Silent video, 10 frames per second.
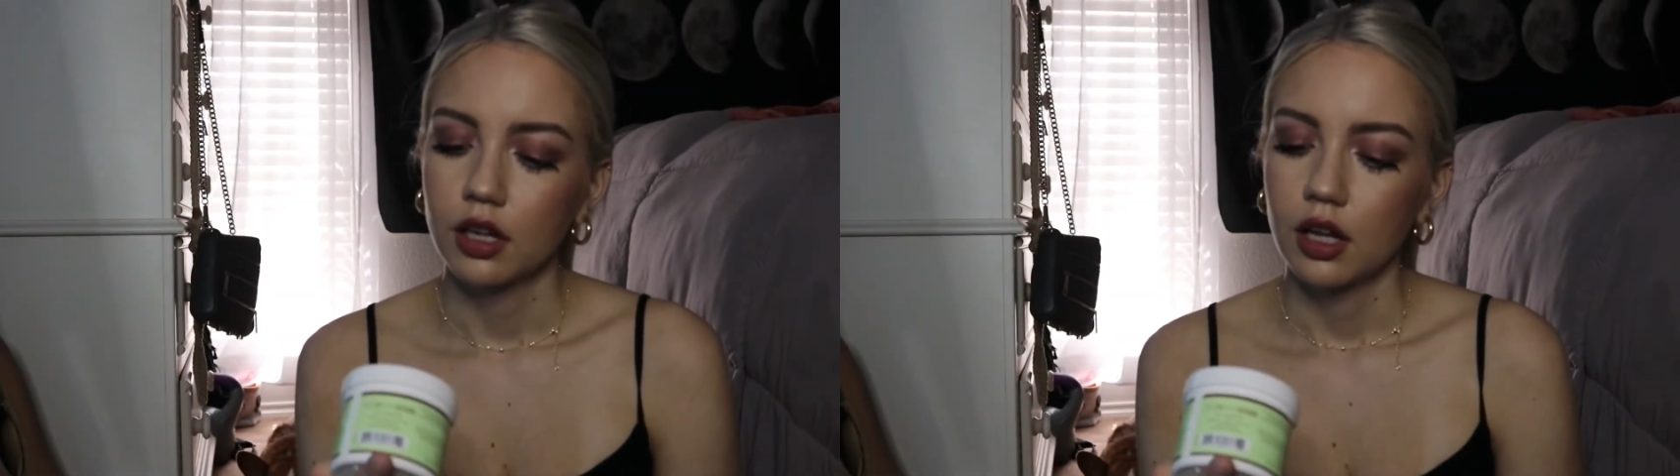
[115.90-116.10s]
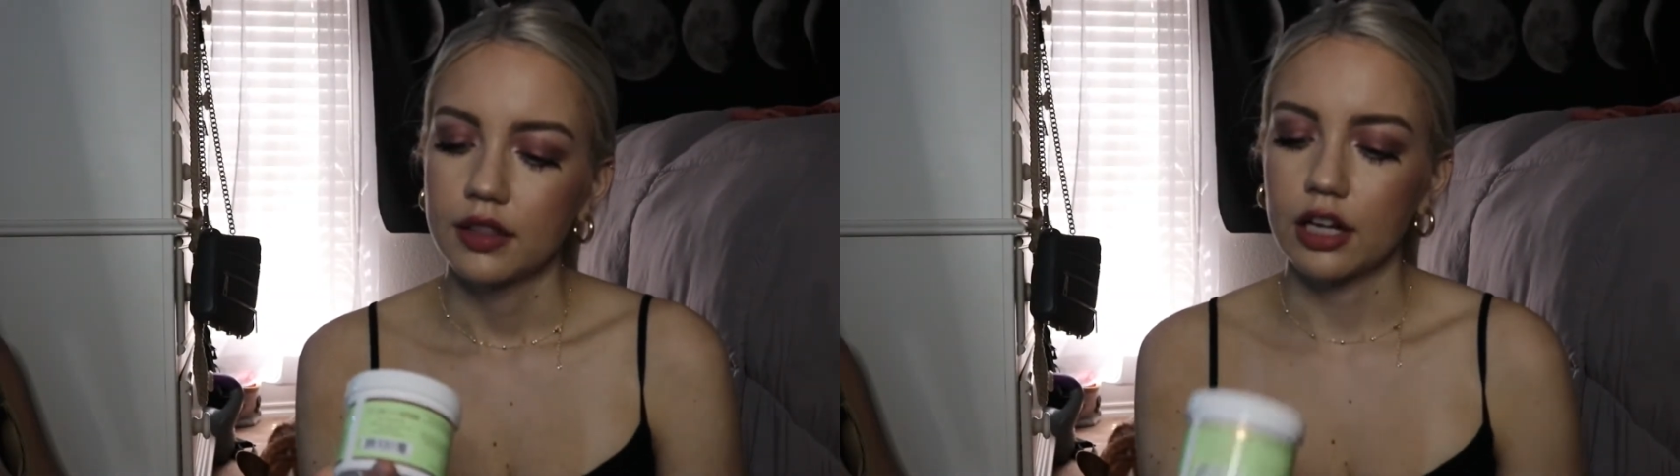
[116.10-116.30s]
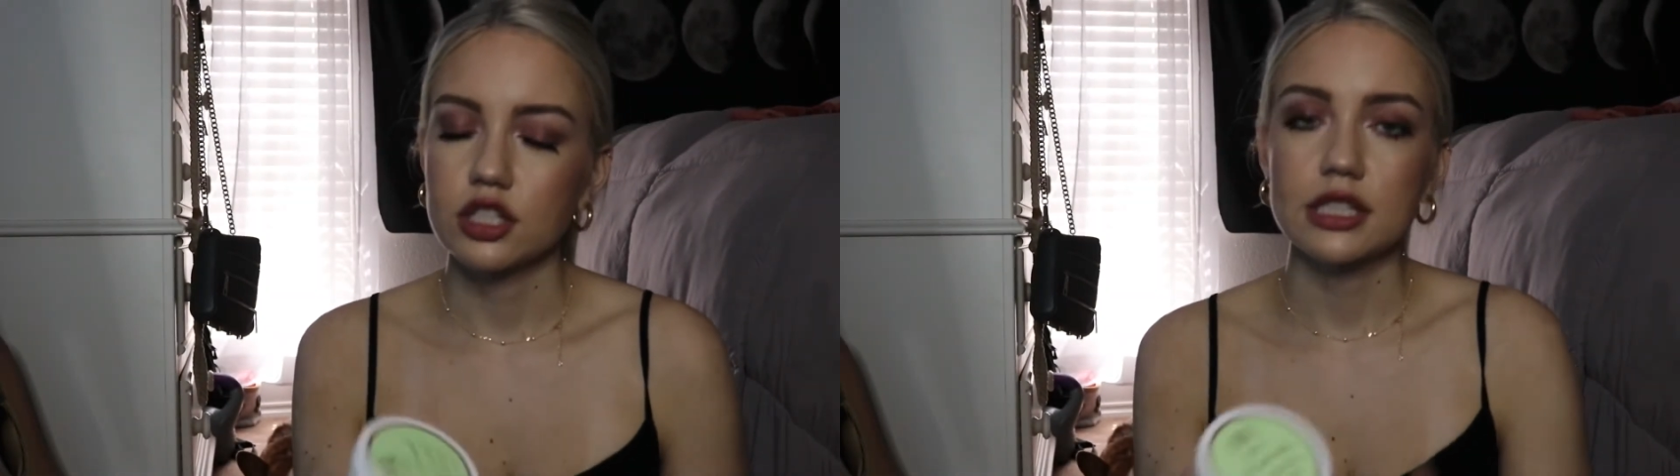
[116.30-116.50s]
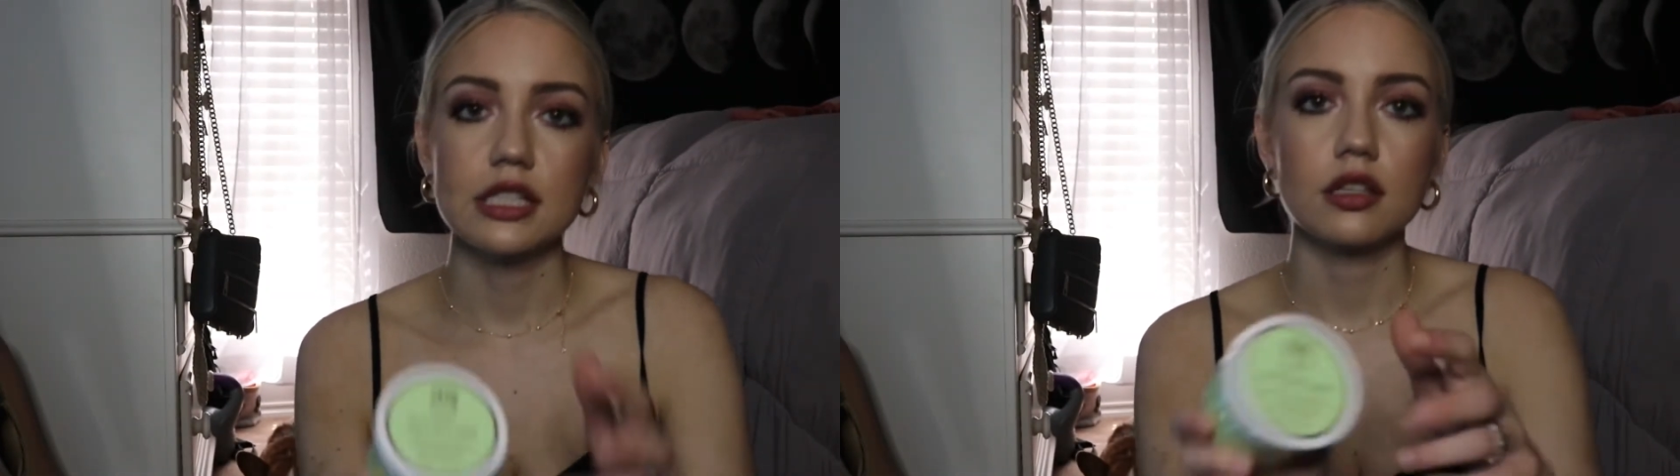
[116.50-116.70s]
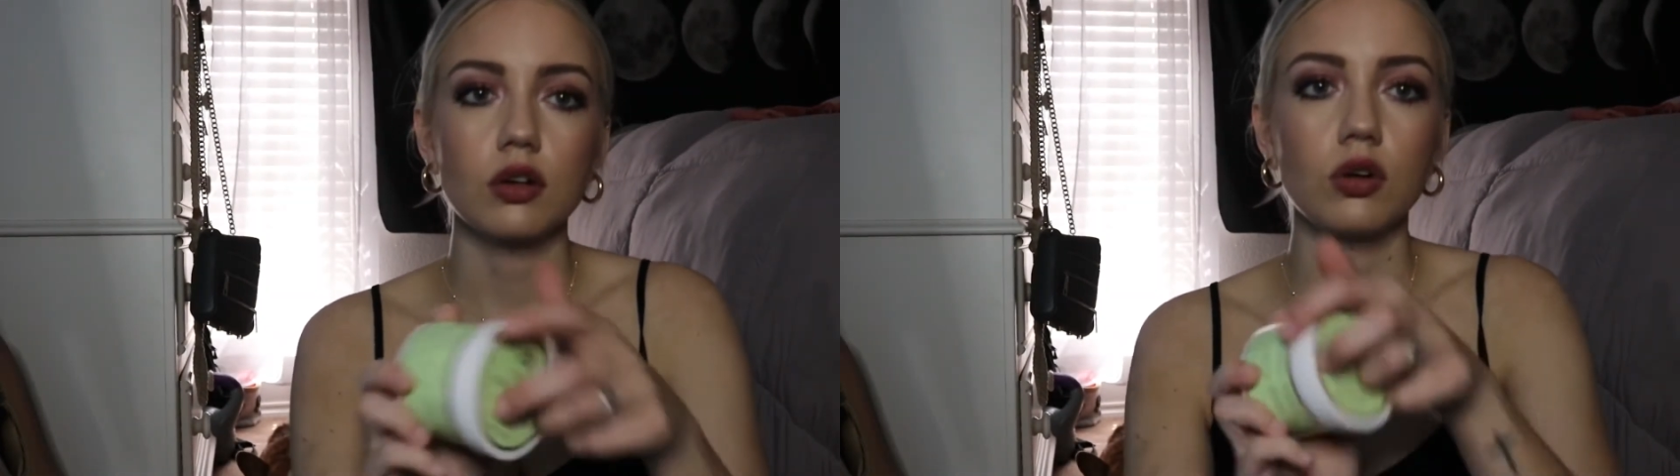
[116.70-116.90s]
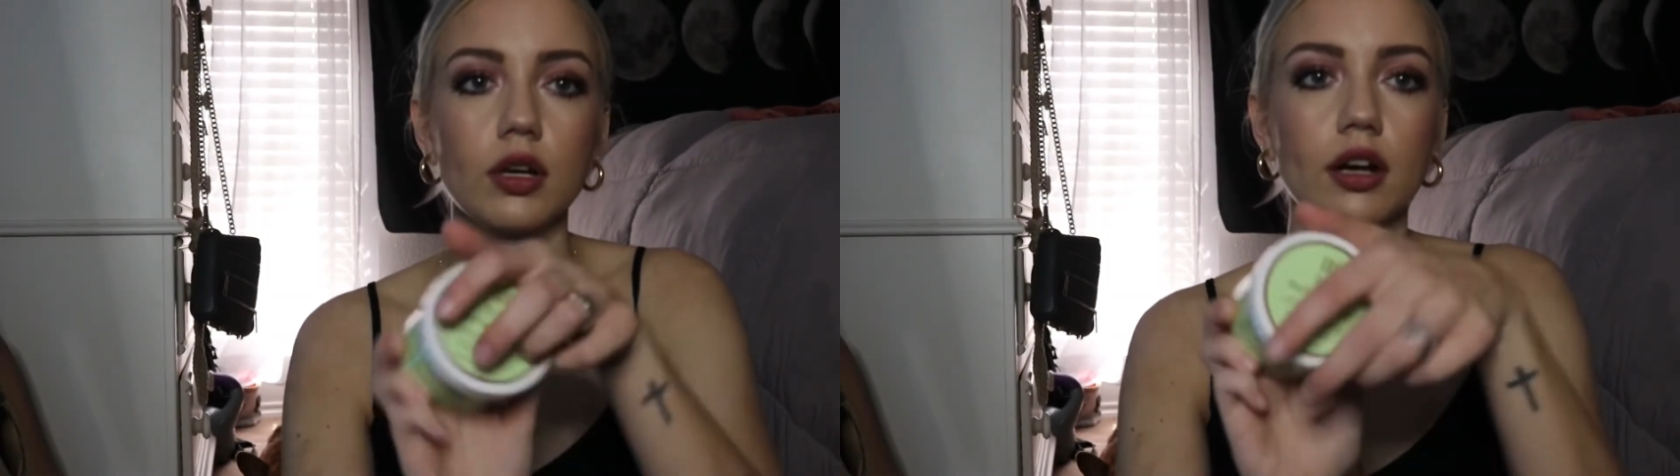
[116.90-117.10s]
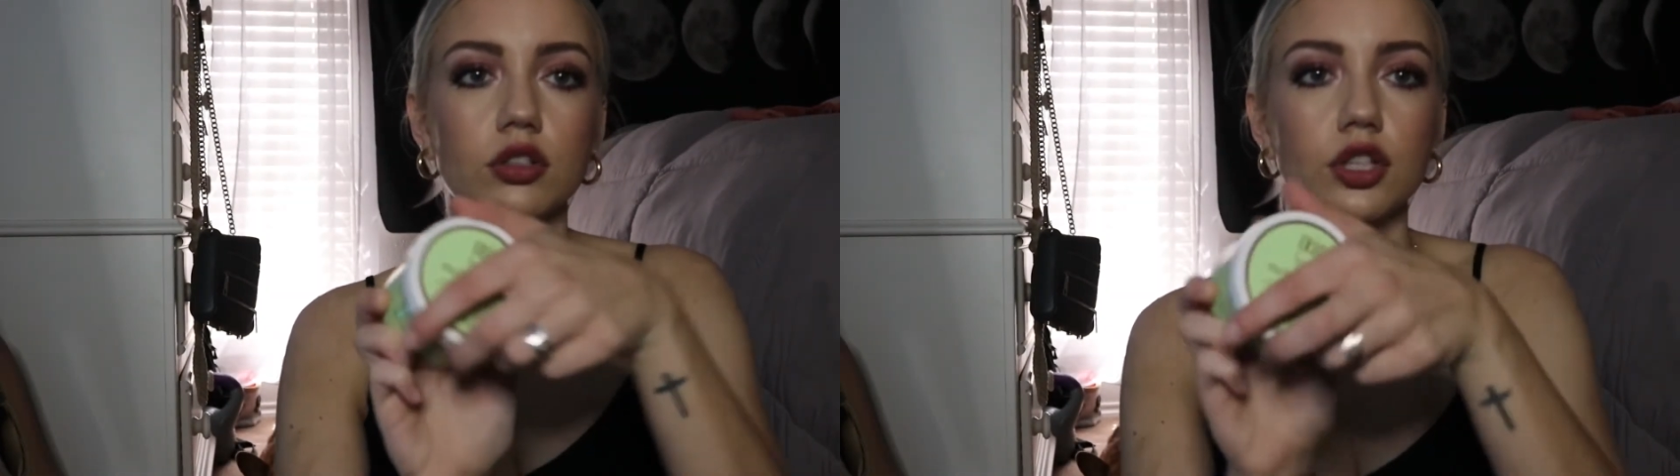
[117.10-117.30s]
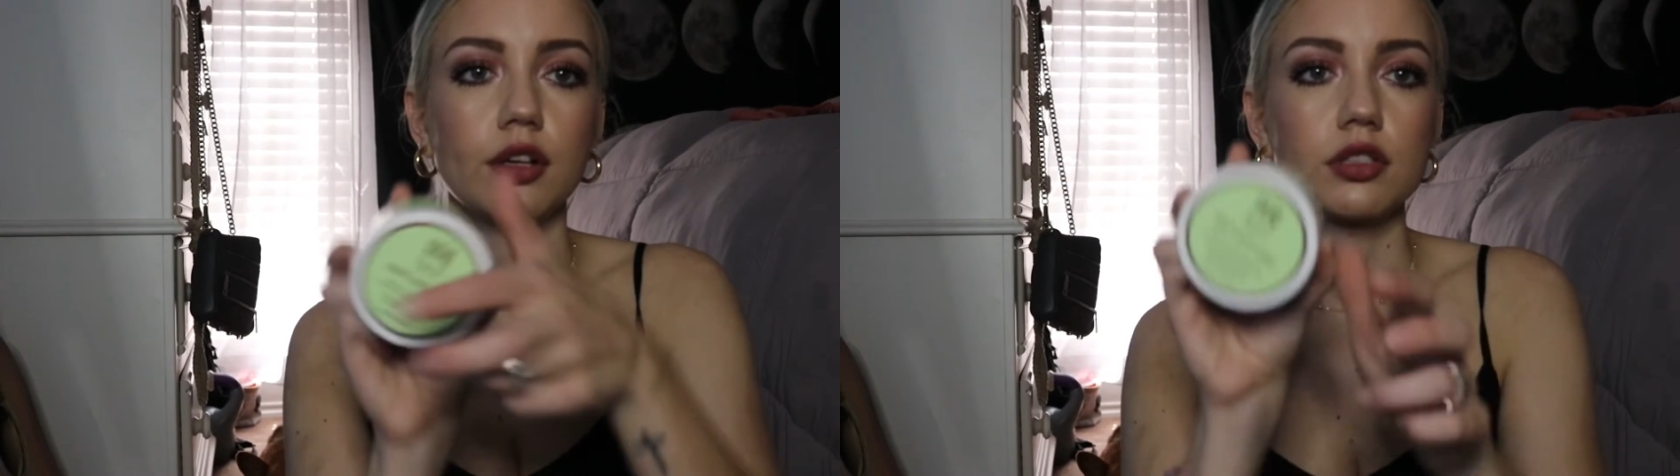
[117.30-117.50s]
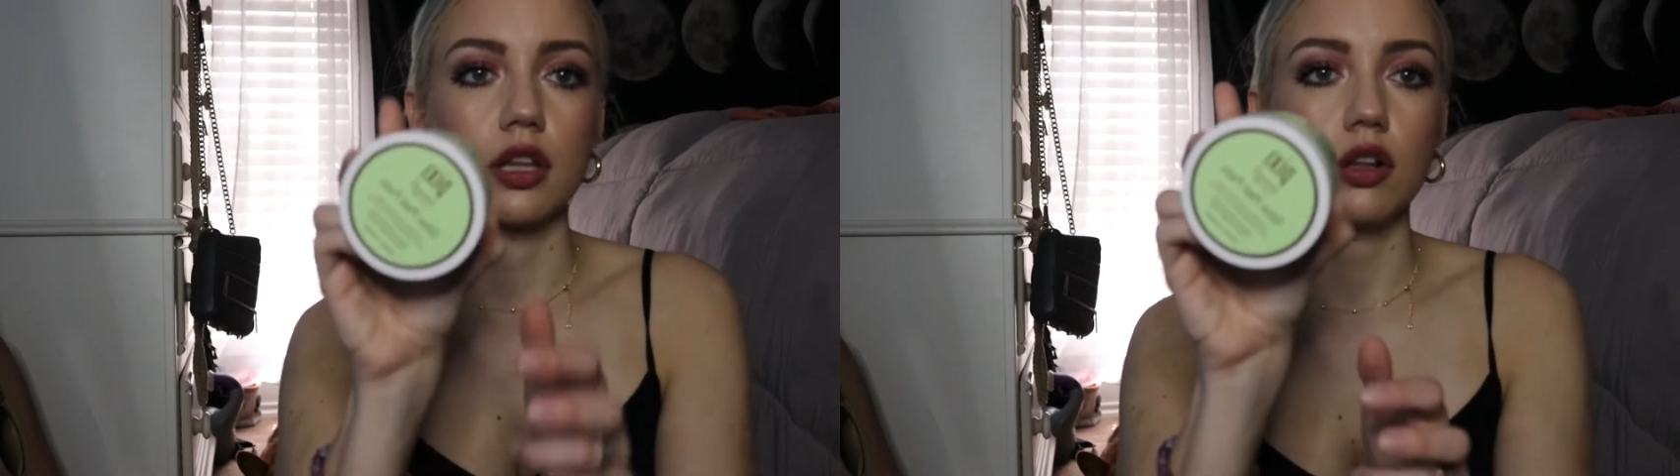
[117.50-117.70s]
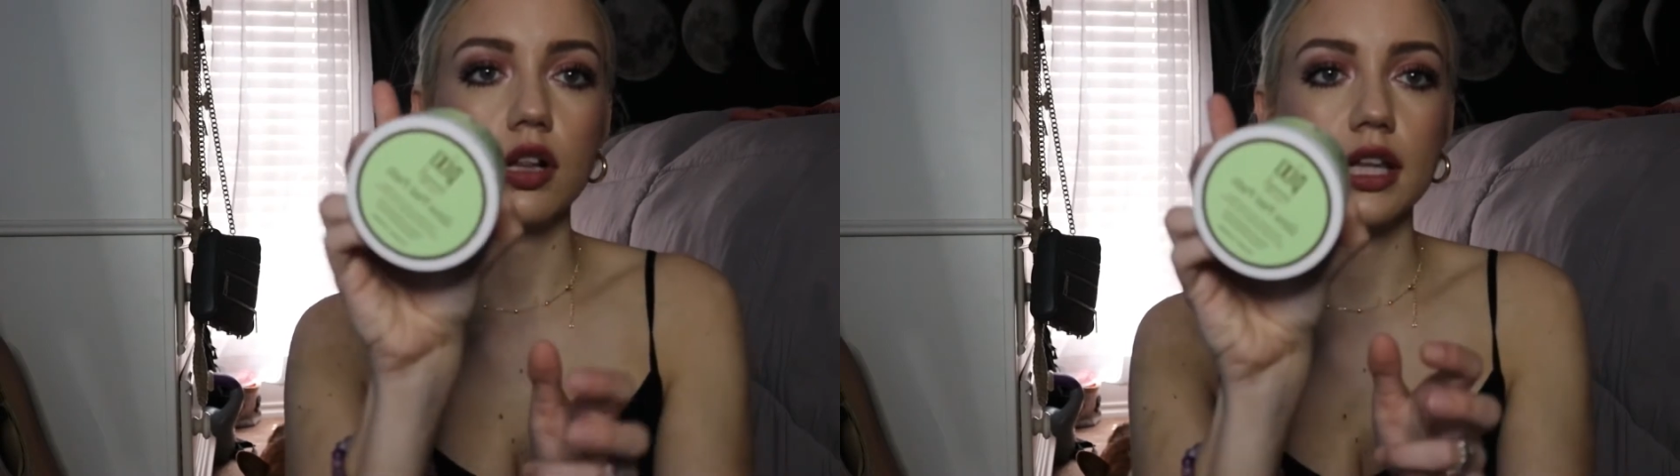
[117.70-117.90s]
They're just these little, here I'll show you. So
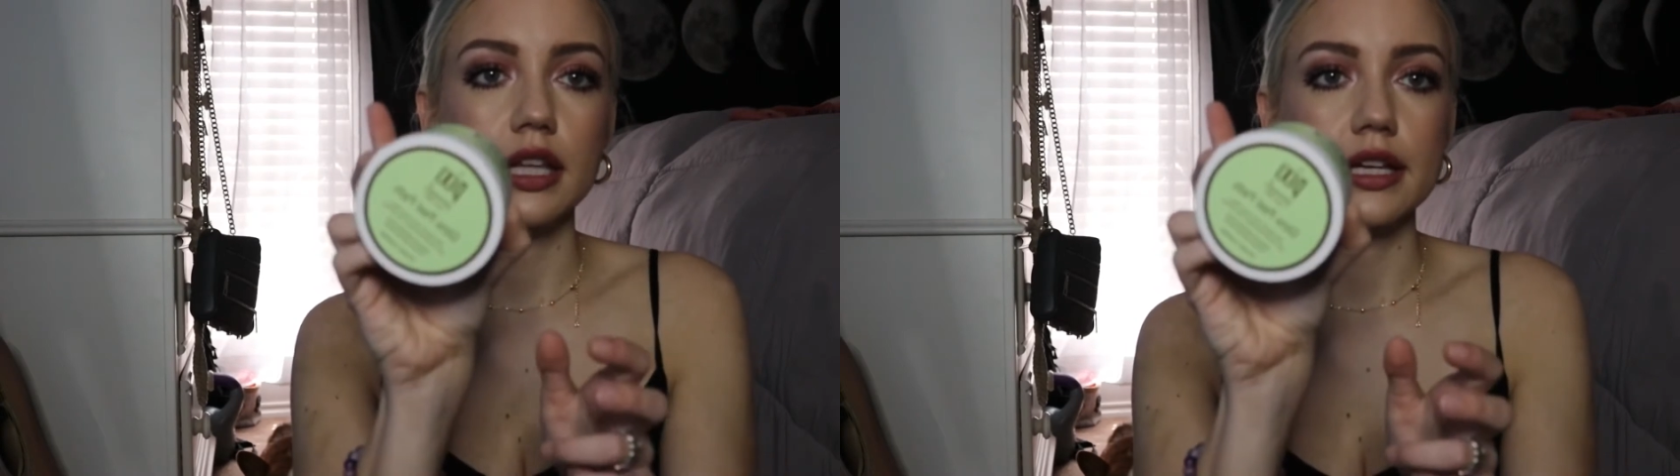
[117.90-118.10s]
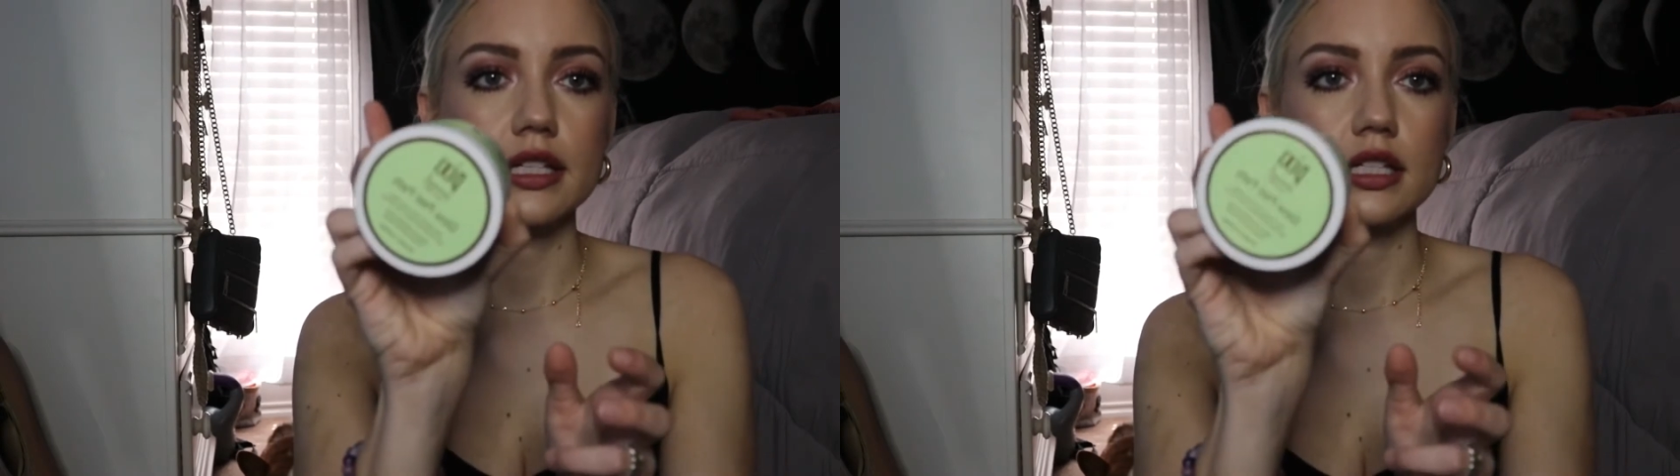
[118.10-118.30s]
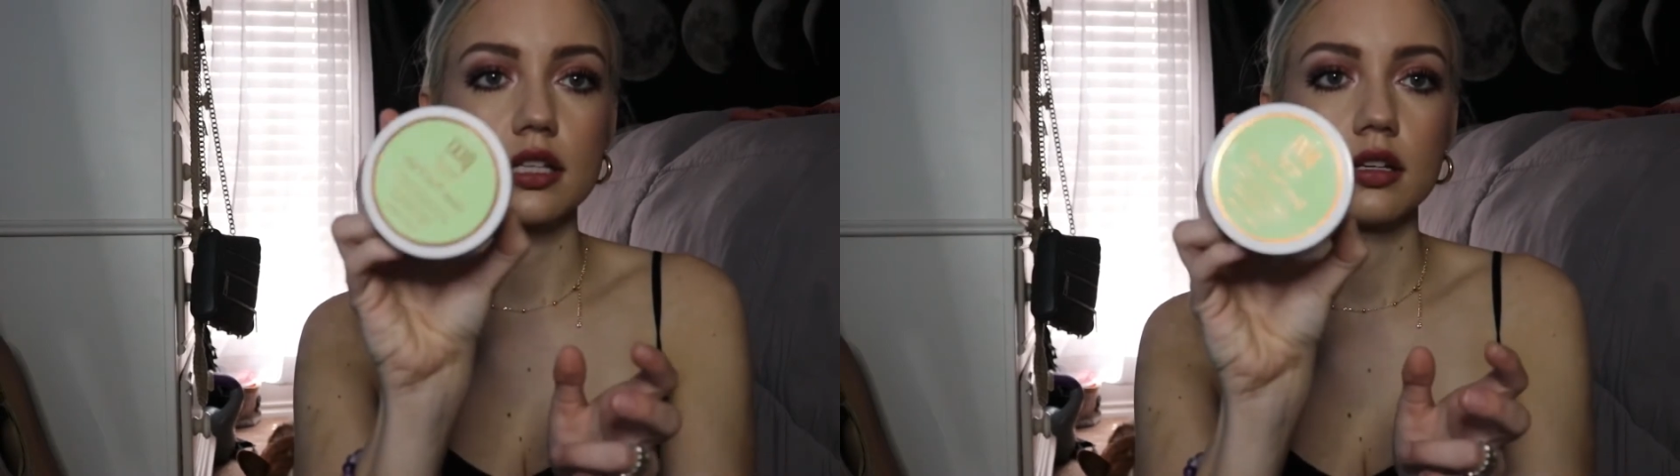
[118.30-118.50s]
they look like this,